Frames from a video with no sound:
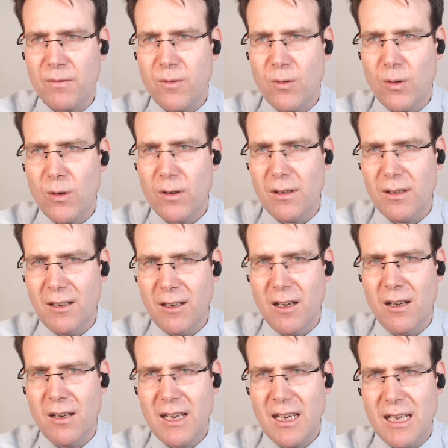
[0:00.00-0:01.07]
For
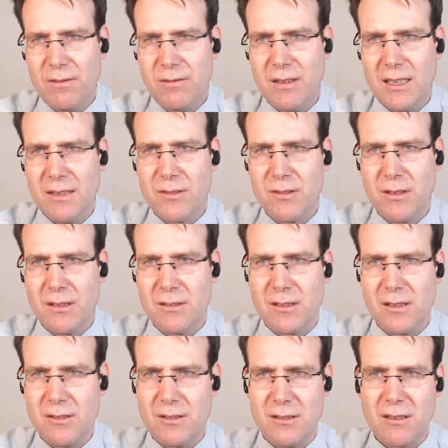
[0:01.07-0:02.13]
long half-life drugs
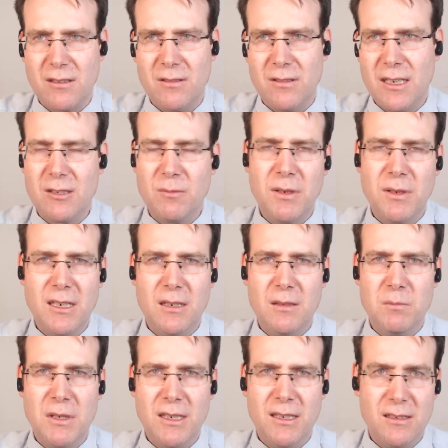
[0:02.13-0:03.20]
such as
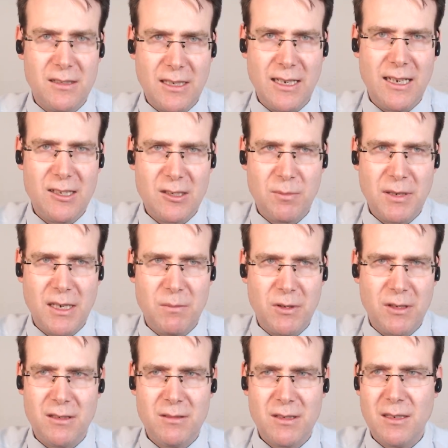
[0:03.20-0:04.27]
clonazepam and
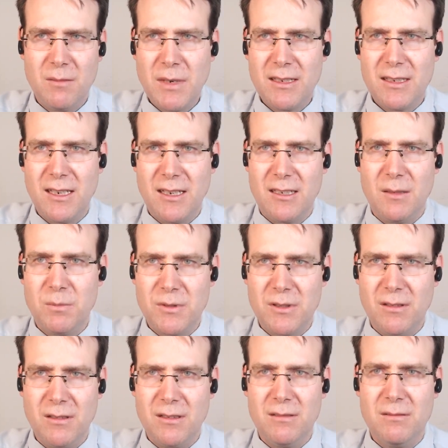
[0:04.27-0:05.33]
diazepam, it might take up
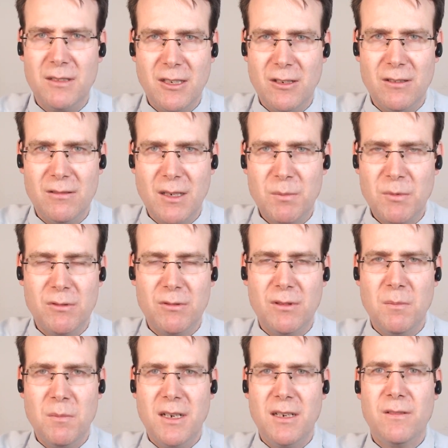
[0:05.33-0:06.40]
to
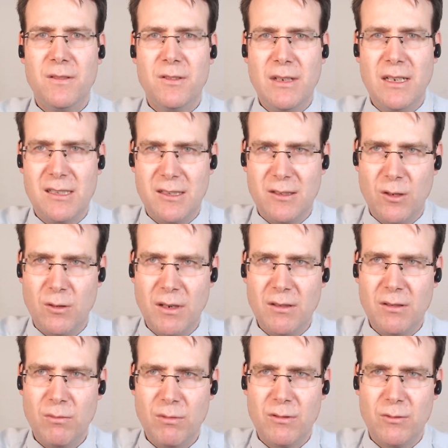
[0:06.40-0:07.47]
a month to actually go
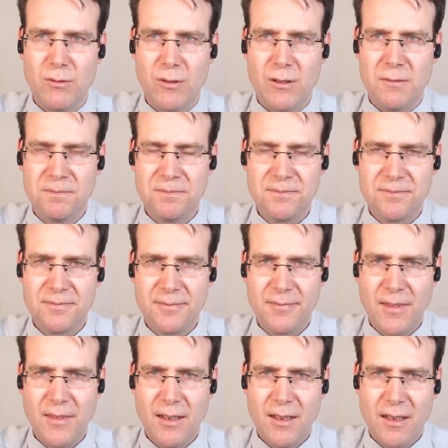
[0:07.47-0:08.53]
into withdrawal.
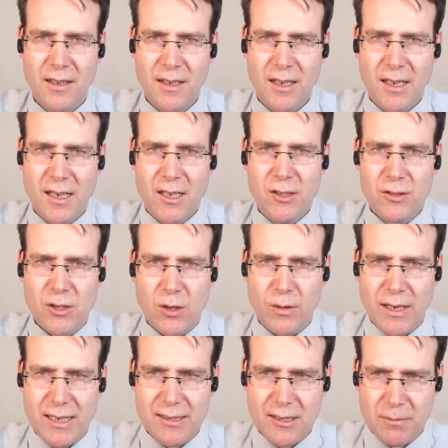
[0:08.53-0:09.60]

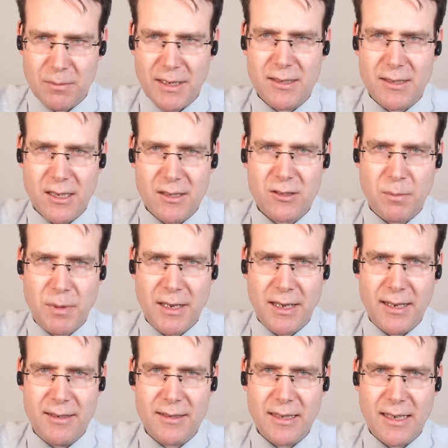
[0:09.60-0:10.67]
So it does
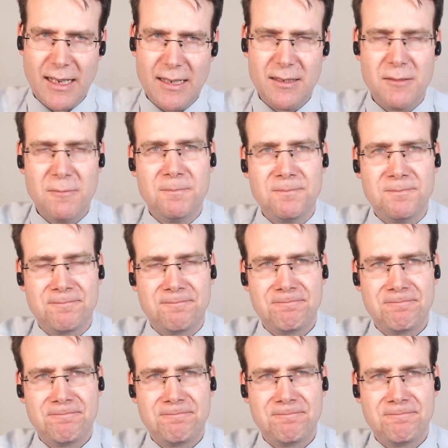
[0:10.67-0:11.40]
depend. And